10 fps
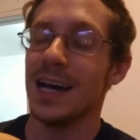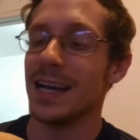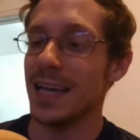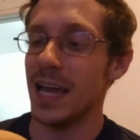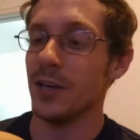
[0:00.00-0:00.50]

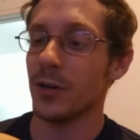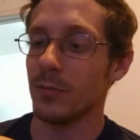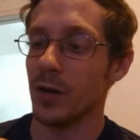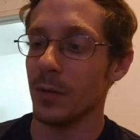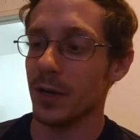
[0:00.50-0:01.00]
Again, you're
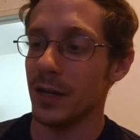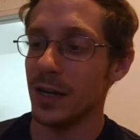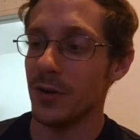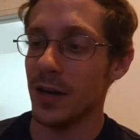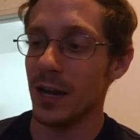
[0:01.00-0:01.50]
probably going to
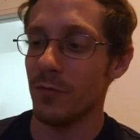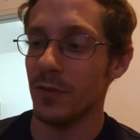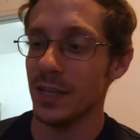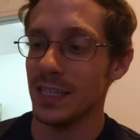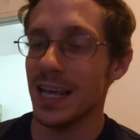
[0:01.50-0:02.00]
need your nail
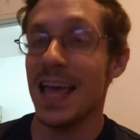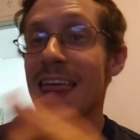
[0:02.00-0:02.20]
for this.